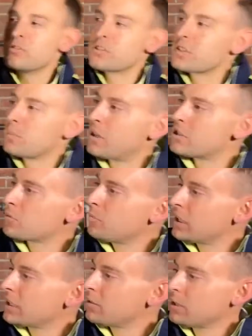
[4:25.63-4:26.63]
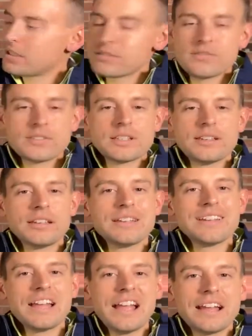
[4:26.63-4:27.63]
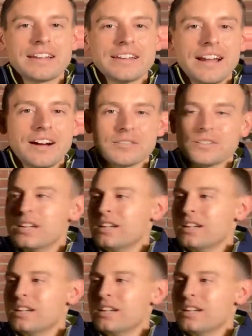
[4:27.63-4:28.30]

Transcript: just a bunch of penguins hanging out.